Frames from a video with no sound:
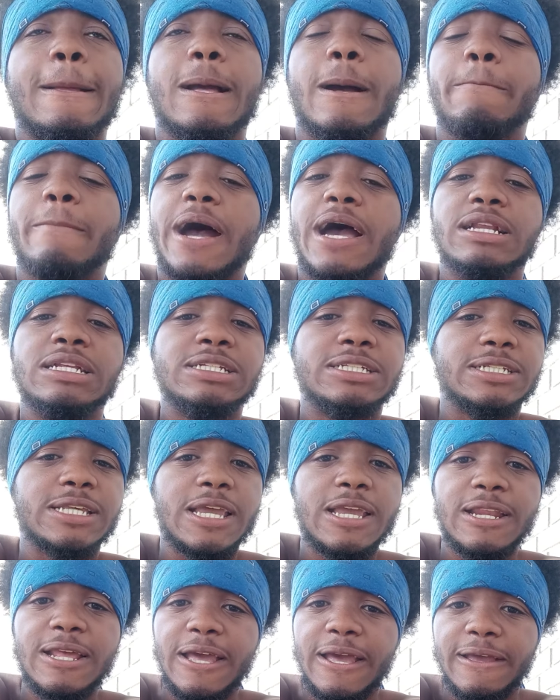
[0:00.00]
come out and
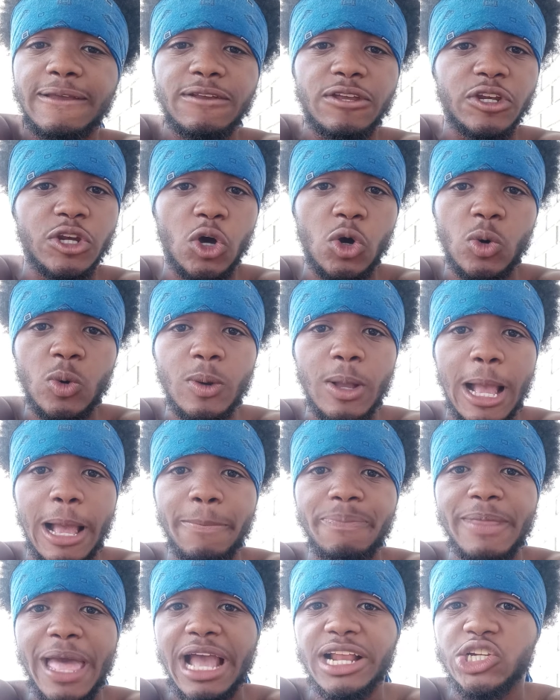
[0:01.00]
say that. You know,
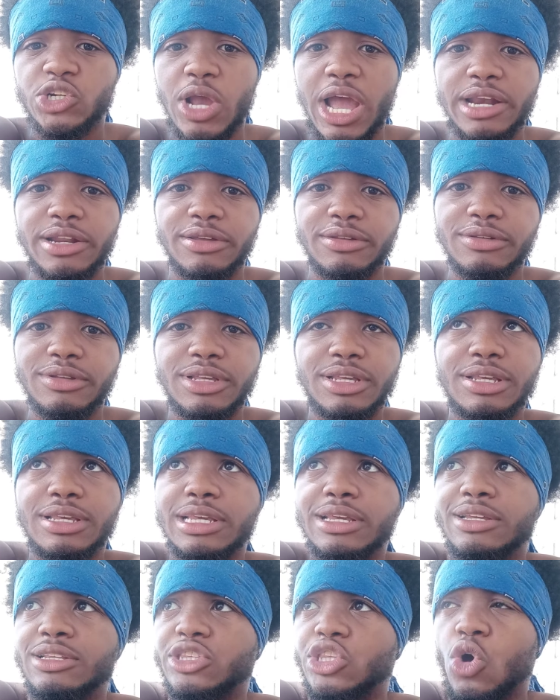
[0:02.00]
I'm not trying to
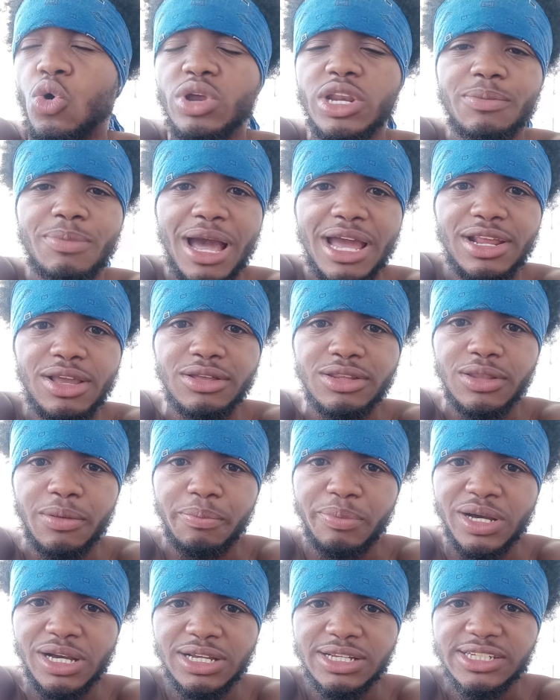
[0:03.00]
throw anybody under
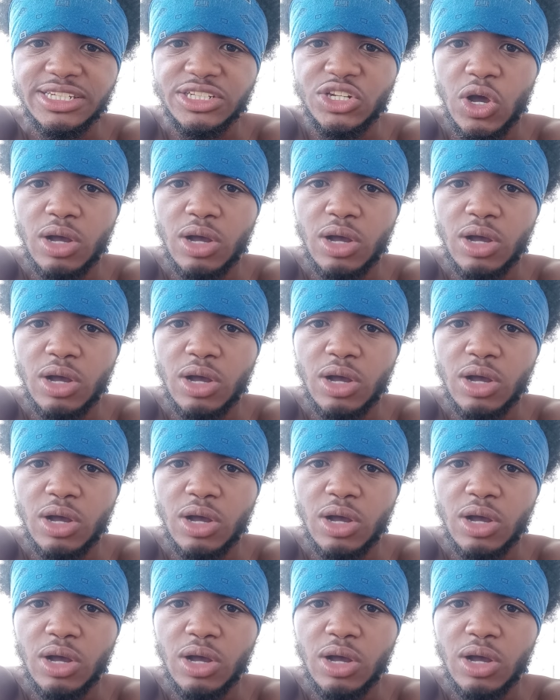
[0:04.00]
the bus.